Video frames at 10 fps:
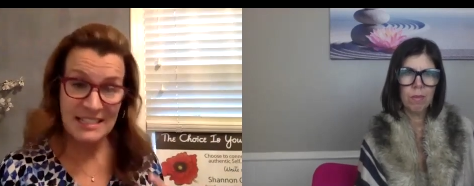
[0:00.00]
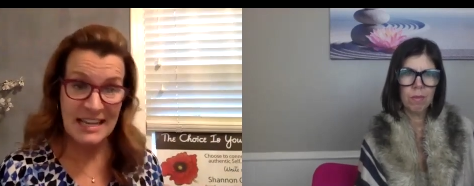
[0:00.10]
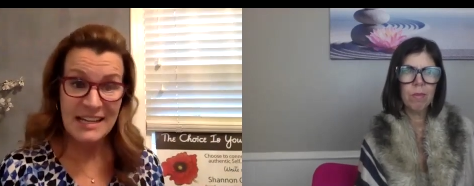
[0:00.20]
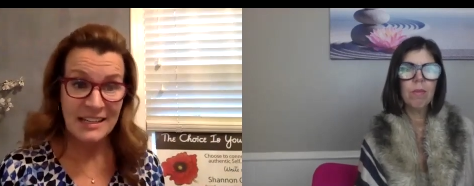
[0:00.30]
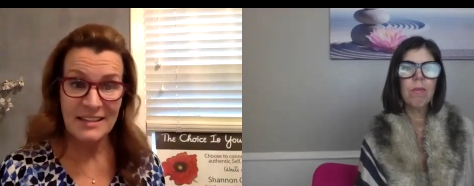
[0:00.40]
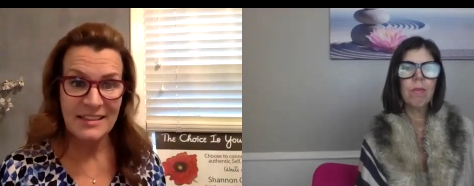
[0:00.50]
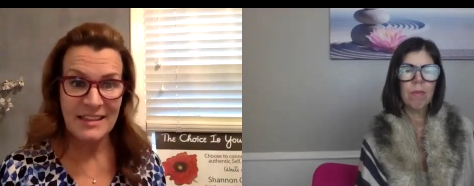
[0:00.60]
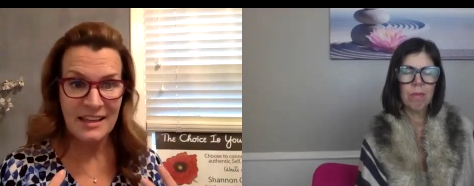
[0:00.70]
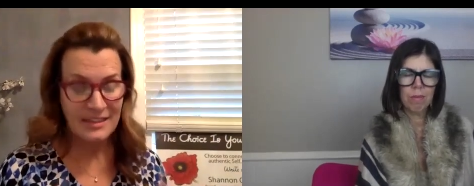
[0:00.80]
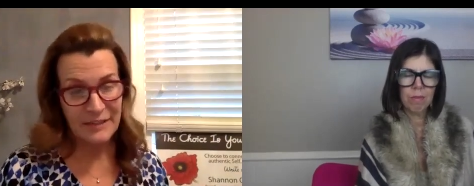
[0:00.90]
Speaker 1: kinesthetic.
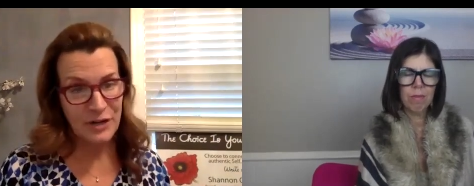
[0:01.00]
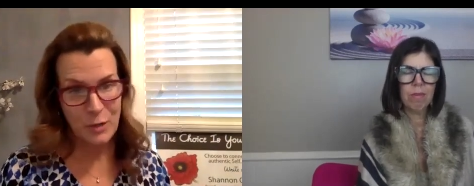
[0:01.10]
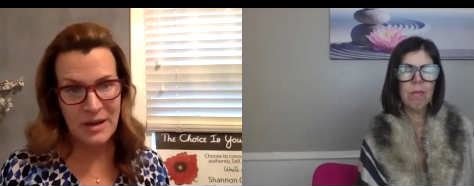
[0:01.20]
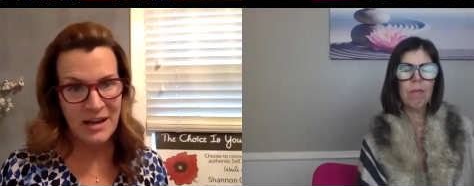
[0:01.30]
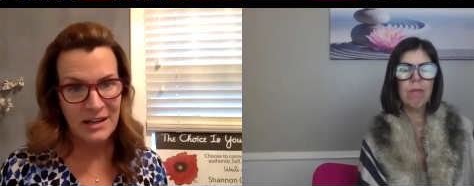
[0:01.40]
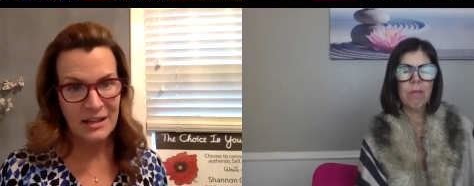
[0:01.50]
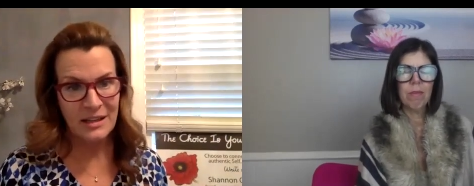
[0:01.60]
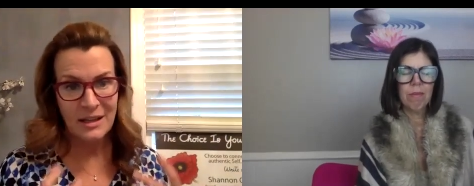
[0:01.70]
They live in our body.